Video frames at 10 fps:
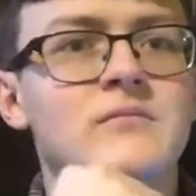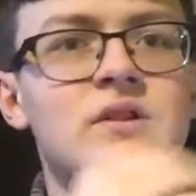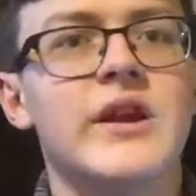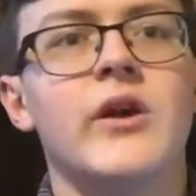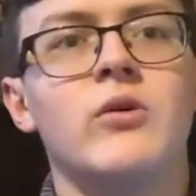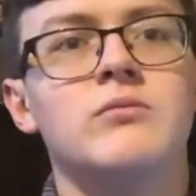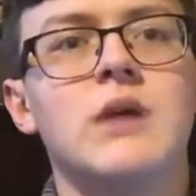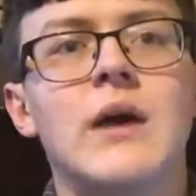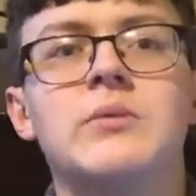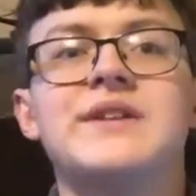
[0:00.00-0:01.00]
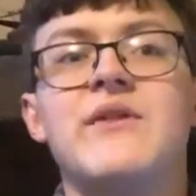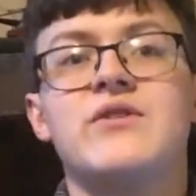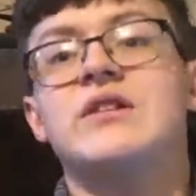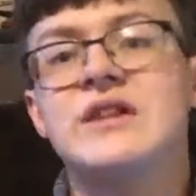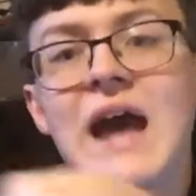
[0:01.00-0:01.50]
know, I will
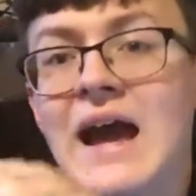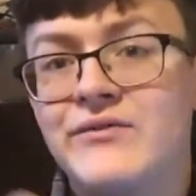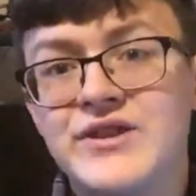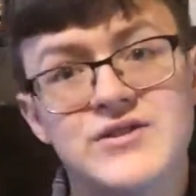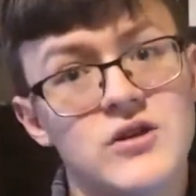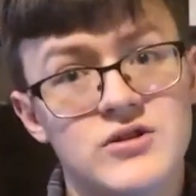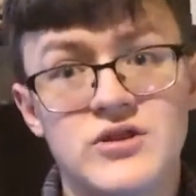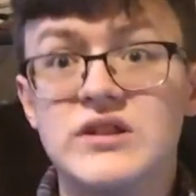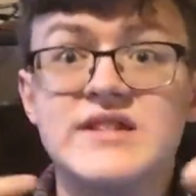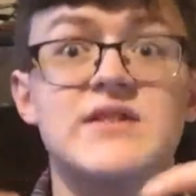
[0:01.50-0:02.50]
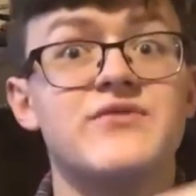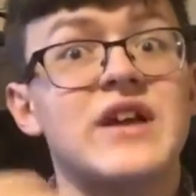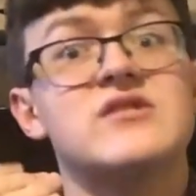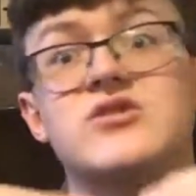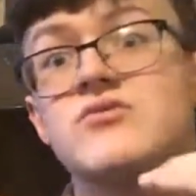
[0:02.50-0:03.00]
definitely add this onto the list of
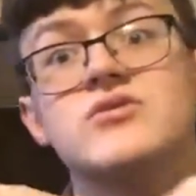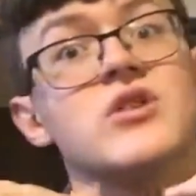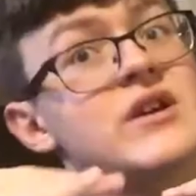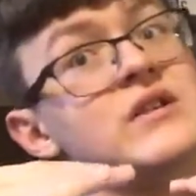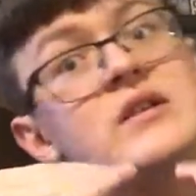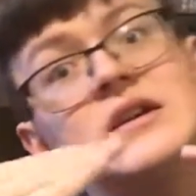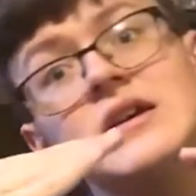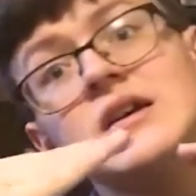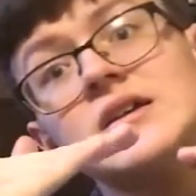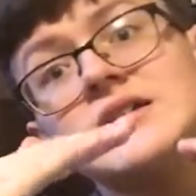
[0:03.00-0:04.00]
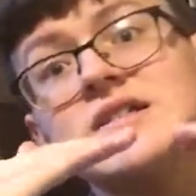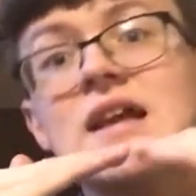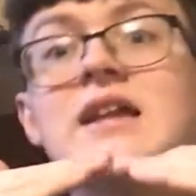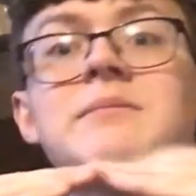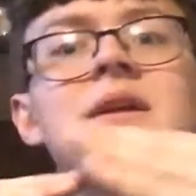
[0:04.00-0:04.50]
things to start
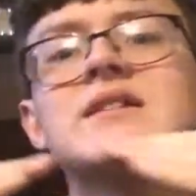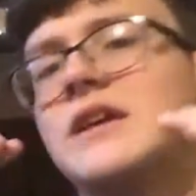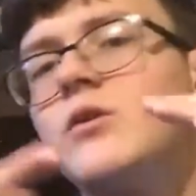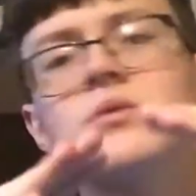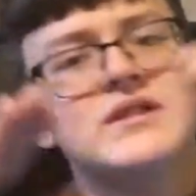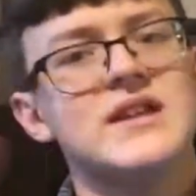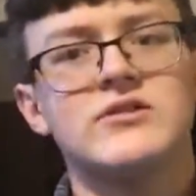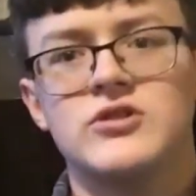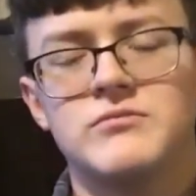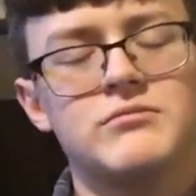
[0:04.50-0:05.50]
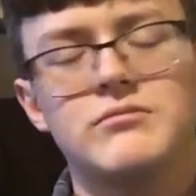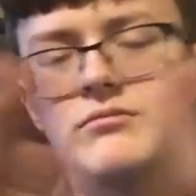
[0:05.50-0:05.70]
selling, because I don't want to sell to,